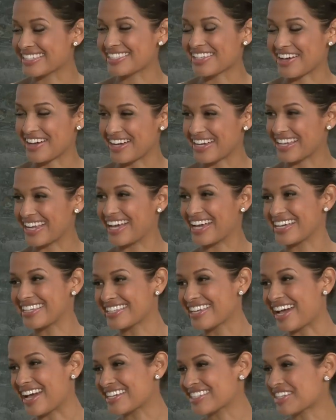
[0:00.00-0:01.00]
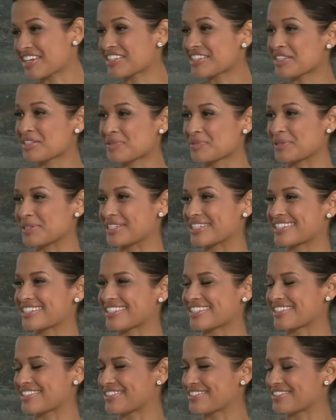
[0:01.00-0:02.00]
saw, saw it this morning. Yeah, I saw it this morning.
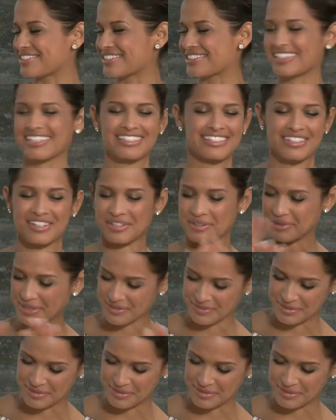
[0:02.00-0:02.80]
So let's talk about the